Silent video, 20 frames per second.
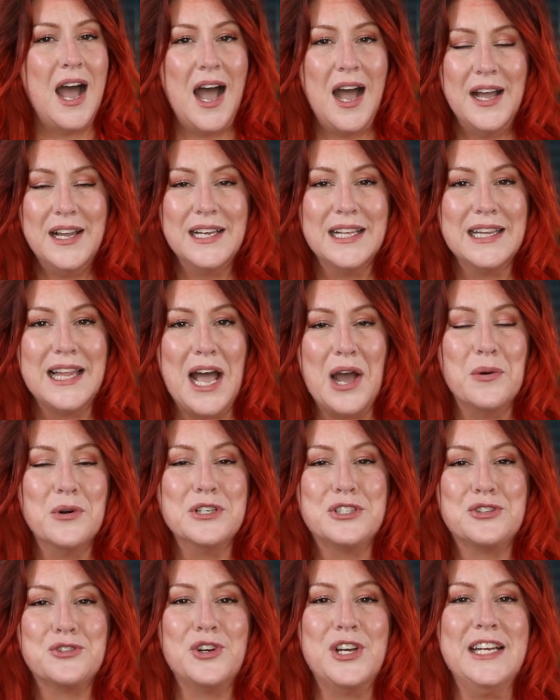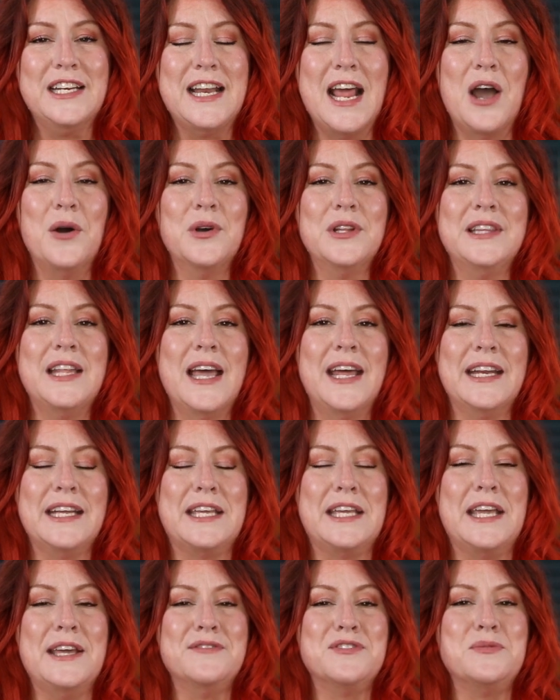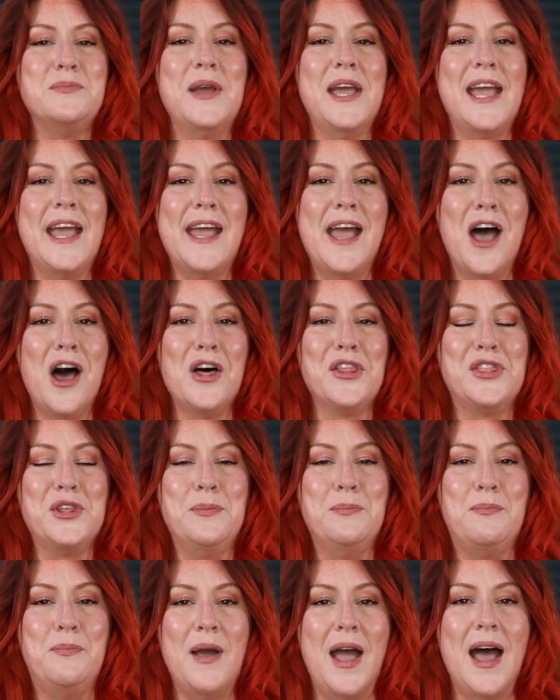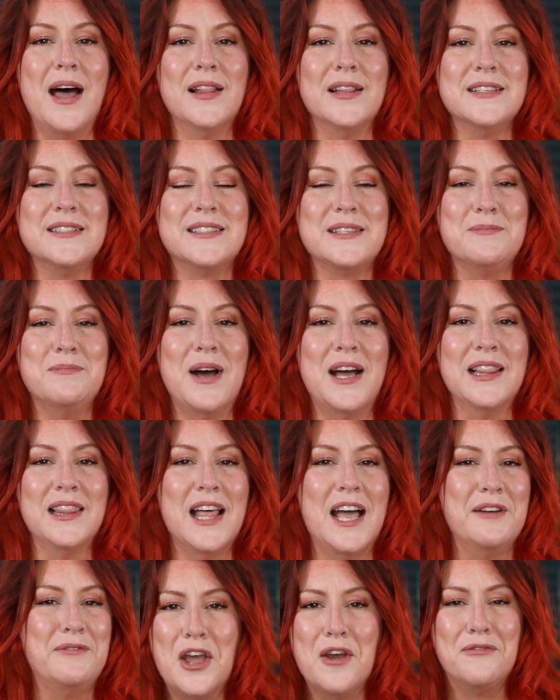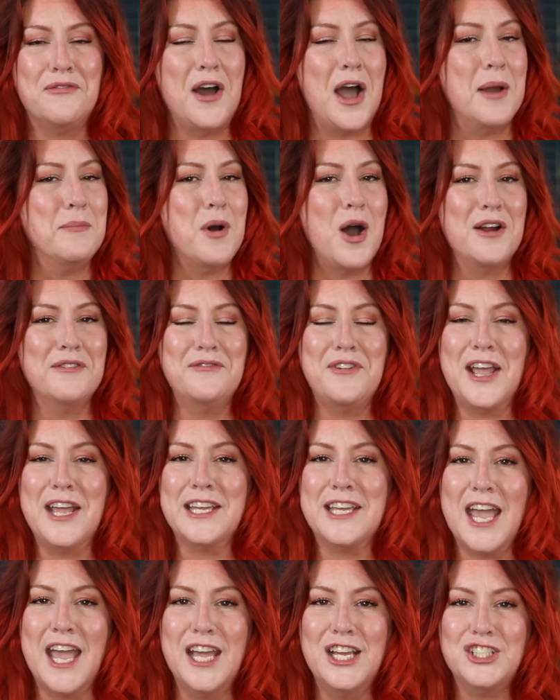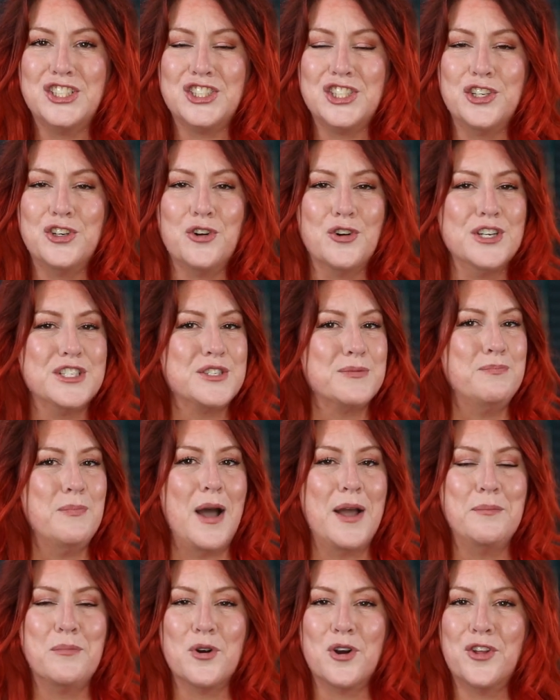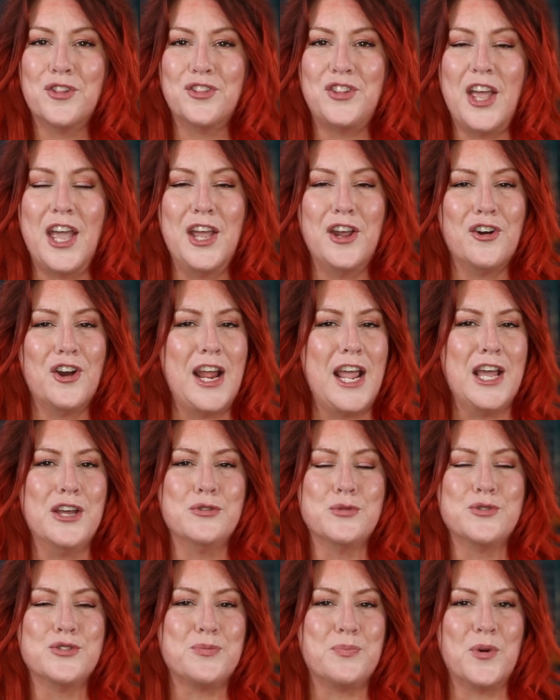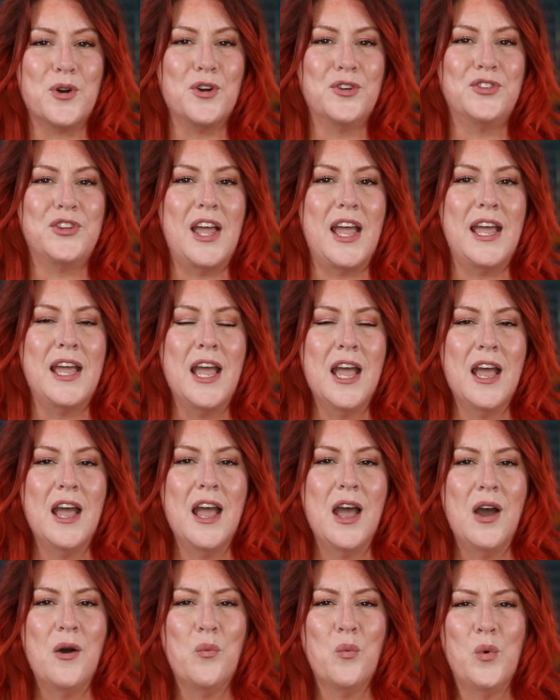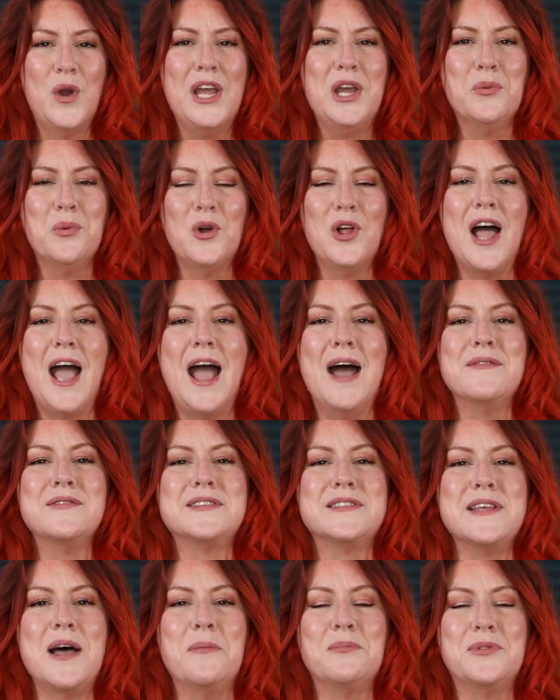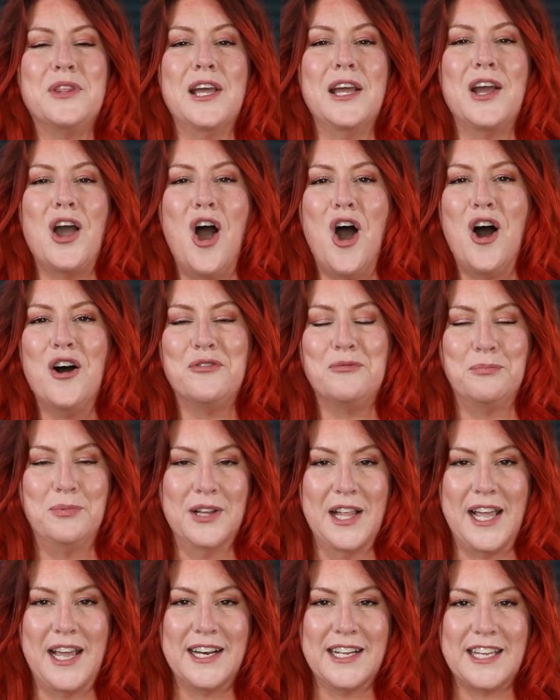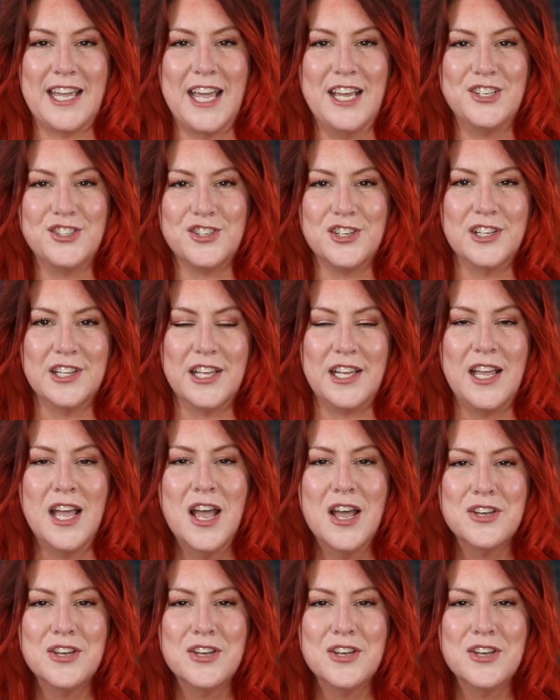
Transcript: I allow a treat now and then. It gives me a healthy balance in my life. If I'm on vacation or it's my birthday or Andrew's birthday, we will have something off plan occasionally.